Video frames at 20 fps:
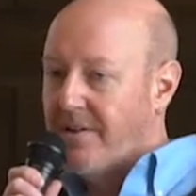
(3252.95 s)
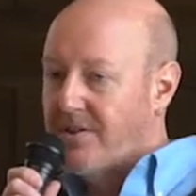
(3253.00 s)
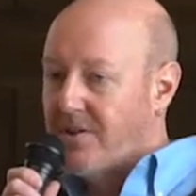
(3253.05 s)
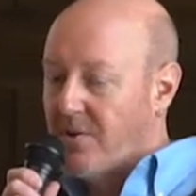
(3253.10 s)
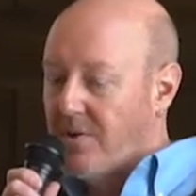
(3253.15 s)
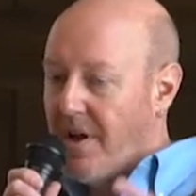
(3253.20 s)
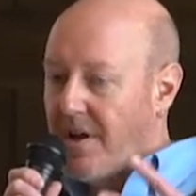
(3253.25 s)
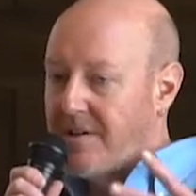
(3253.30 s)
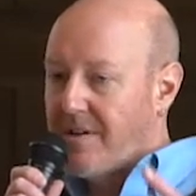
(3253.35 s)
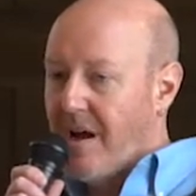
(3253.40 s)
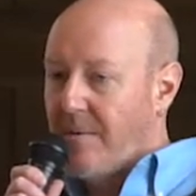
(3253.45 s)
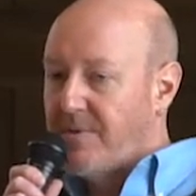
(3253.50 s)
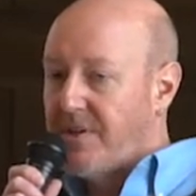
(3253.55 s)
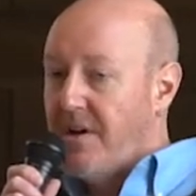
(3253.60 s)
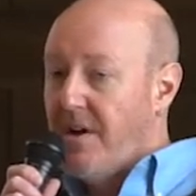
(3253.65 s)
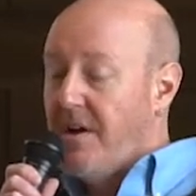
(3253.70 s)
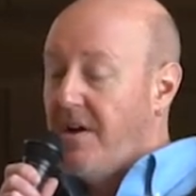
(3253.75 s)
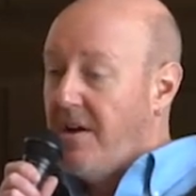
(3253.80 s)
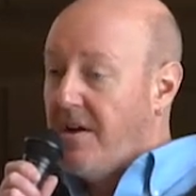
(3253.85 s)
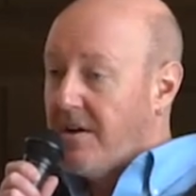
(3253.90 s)
And so a lot of times,
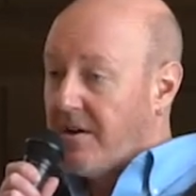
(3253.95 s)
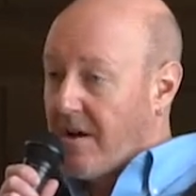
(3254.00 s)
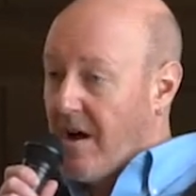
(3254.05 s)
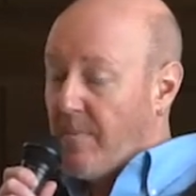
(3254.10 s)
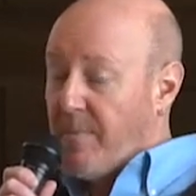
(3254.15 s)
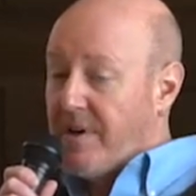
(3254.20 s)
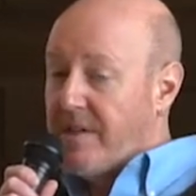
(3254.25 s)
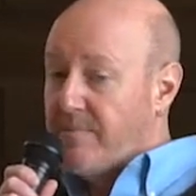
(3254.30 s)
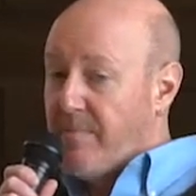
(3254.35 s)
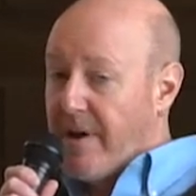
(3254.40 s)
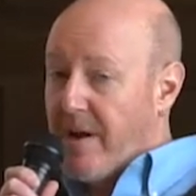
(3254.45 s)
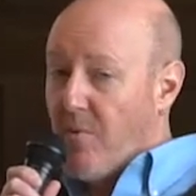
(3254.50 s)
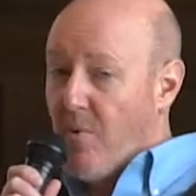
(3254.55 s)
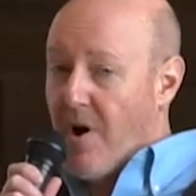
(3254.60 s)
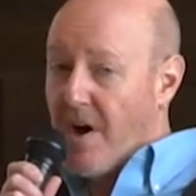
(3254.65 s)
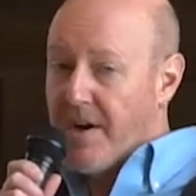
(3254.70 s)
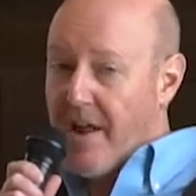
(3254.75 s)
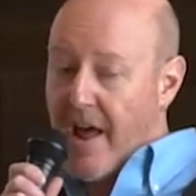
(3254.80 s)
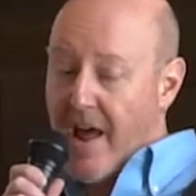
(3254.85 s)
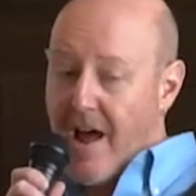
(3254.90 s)
companies may
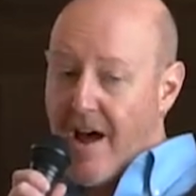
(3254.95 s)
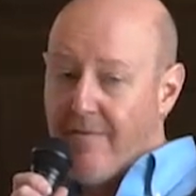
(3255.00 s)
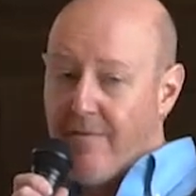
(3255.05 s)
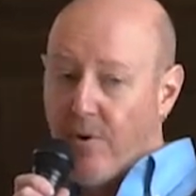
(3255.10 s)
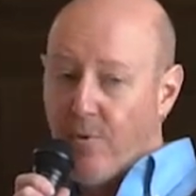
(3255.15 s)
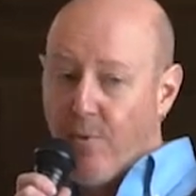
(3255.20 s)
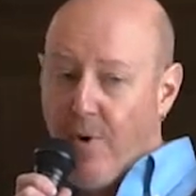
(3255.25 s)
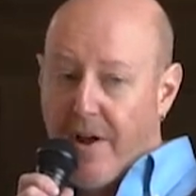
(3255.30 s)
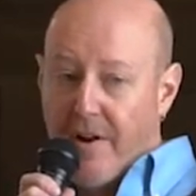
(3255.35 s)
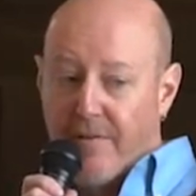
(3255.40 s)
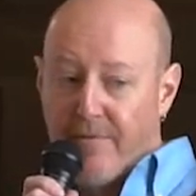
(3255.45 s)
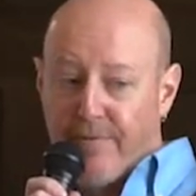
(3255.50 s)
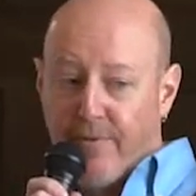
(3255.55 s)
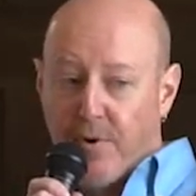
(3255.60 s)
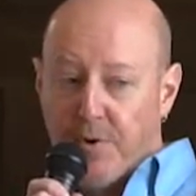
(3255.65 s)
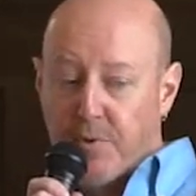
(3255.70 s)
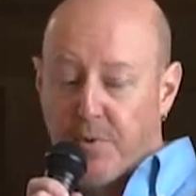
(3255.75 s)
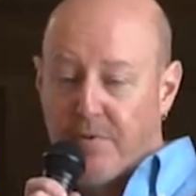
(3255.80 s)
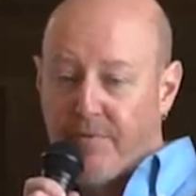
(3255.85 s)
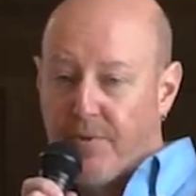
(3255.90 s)
want to have a right of
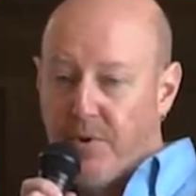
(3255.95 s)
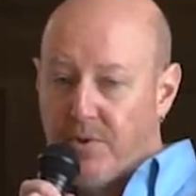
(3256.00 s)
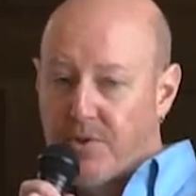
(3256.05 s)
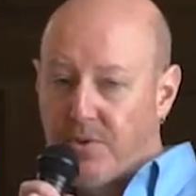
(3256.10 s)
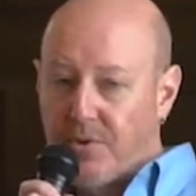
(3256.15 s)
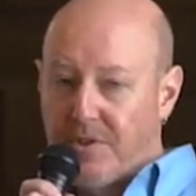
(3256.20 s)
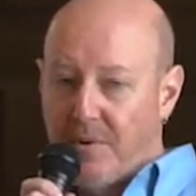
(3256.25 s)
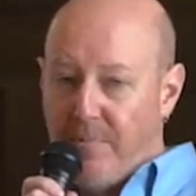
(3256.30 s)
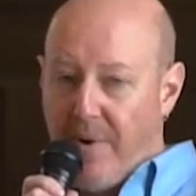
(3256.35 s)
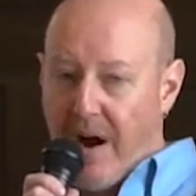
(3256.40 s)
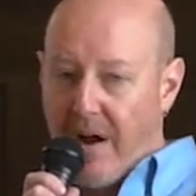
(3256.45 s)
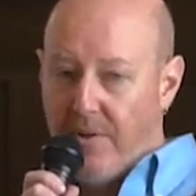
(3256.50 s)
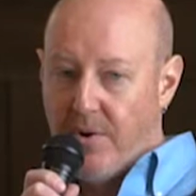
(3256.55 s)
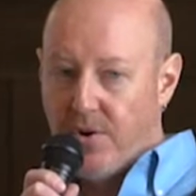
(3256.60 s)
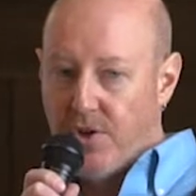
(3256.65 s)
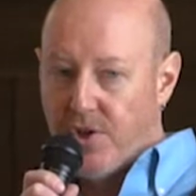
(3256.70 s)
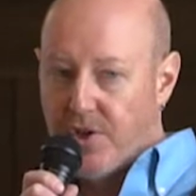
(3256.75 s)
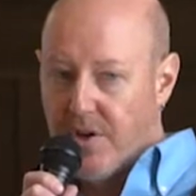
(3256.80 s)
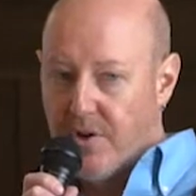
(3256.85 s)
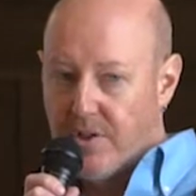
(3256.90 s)
first refusal to buy
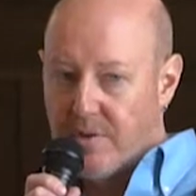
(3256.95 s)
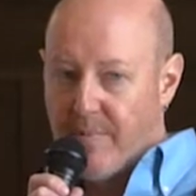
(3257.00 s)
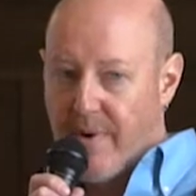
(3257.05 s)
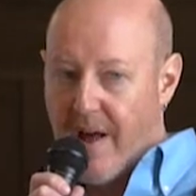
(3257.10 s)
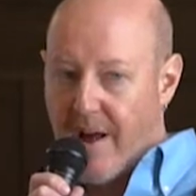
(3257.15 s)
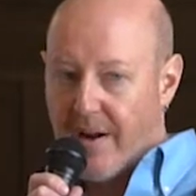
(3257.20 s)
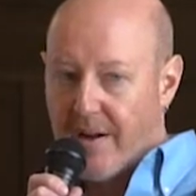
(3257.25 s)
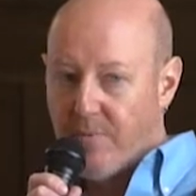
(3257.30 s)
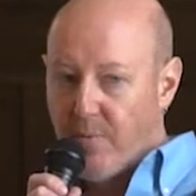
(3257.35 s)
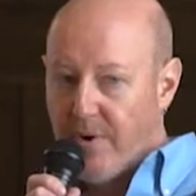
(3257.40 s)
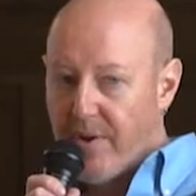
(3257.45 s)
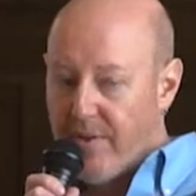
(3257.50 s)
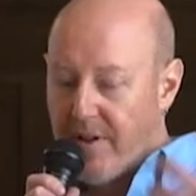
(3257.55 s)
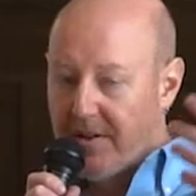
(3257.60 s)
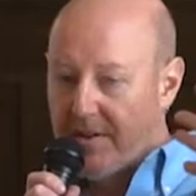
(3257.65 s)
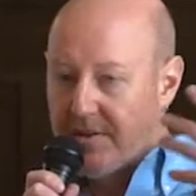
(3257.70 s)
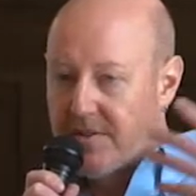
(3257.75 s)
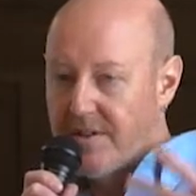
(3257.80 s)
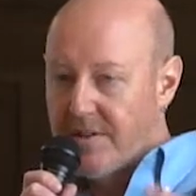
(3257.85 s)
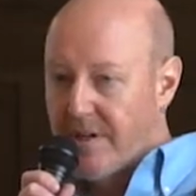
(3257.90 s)
their shares back, and we
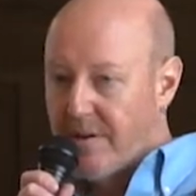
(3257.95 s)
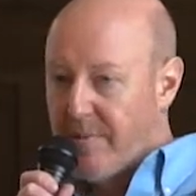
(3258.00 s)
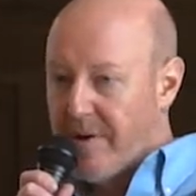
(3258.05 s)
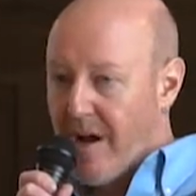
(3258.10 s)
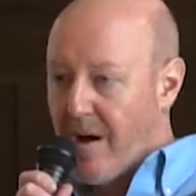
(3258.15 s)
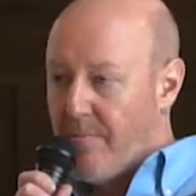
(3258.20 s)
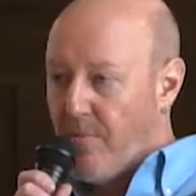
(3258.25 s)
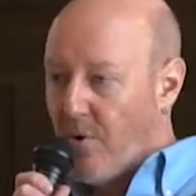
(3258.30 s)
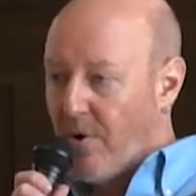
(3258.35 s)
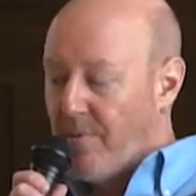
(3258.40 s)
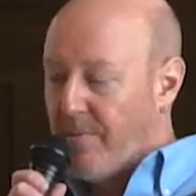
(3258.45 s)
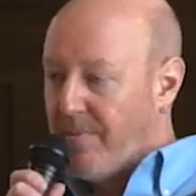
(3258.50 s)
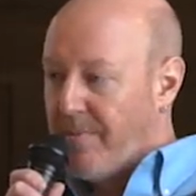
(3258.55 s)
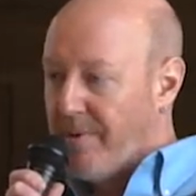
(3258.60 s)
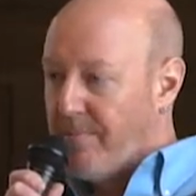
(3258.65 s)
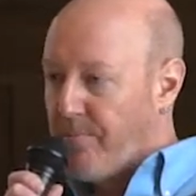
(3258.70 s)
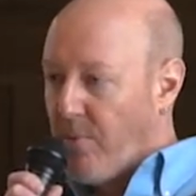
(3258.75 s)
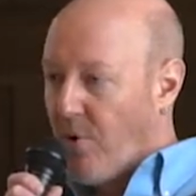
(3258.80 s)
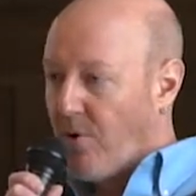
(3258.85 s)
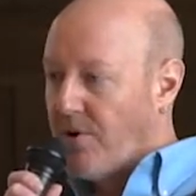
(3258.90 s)
think this is going to become more
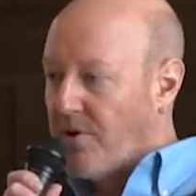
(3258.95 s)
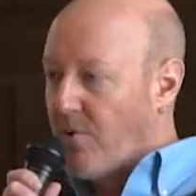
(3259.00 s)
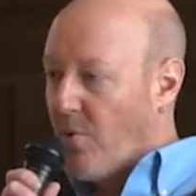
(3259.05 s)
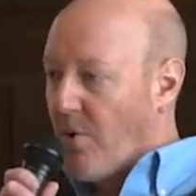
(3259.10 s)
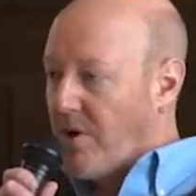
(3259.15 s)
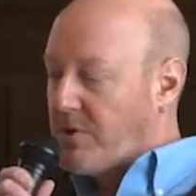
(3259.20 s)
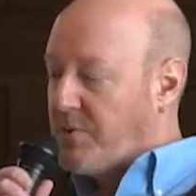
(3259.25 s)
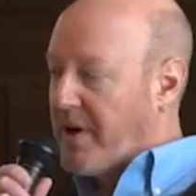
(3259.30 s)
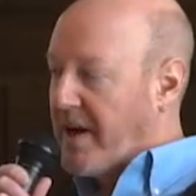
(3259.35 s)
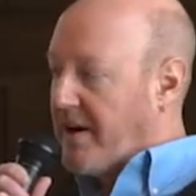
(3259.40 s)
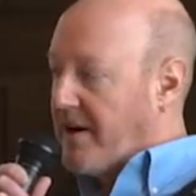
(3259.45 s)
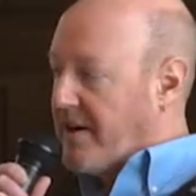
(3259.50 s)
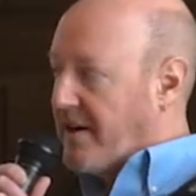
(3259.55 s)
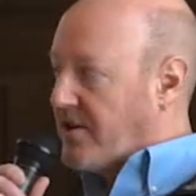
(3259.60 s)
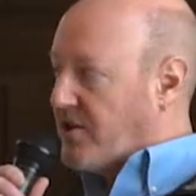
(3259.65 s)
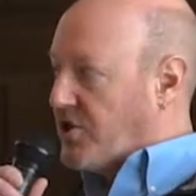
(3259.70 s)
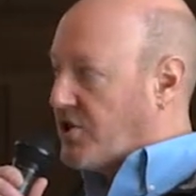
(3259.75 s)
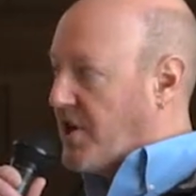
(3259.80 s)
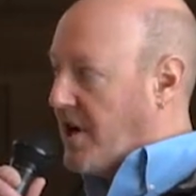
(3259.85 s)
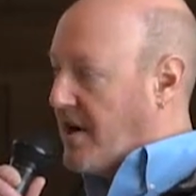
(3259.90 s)
important once we get an
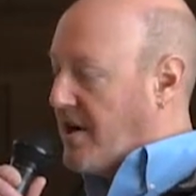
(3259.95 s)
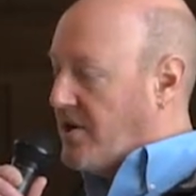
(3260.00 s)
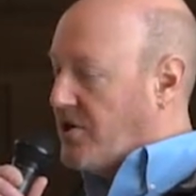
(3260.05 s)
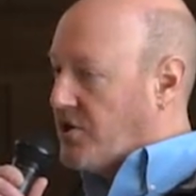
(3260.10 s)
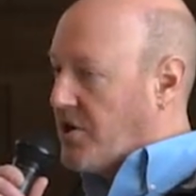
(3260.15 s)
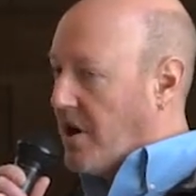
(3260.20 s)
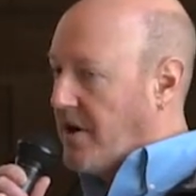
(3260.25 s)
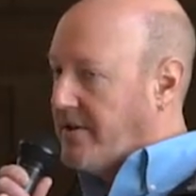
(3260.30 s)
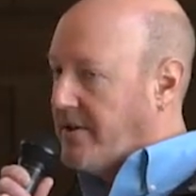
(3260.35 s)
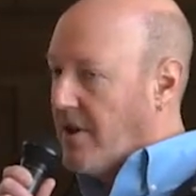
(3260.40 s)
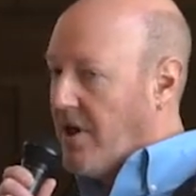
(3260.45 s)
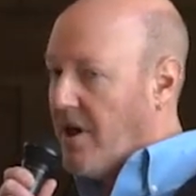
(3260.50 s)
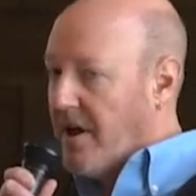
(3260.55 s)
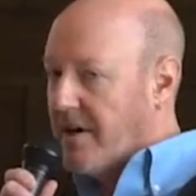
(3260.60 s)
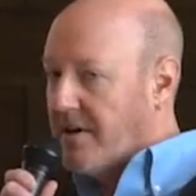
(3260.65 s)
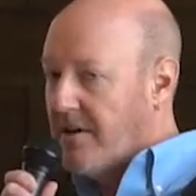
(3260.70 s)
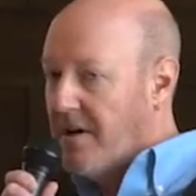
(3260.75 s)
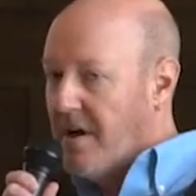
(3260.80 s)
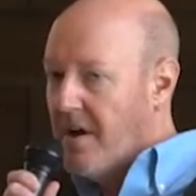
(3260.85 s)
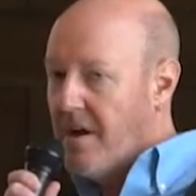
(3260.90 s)
exchange
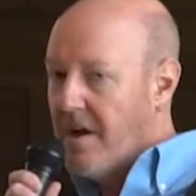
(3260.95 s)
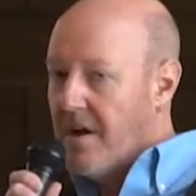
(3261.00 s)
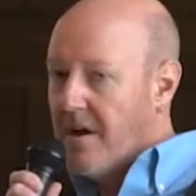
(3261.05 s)
online